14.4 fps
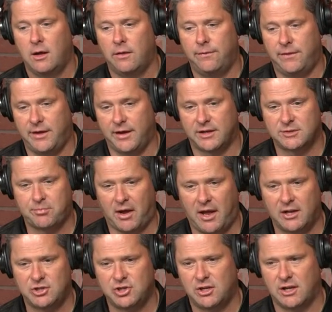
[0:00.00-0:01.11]
the
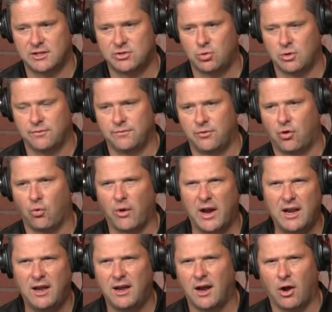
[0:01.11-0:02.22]
expansion, as sort of greedy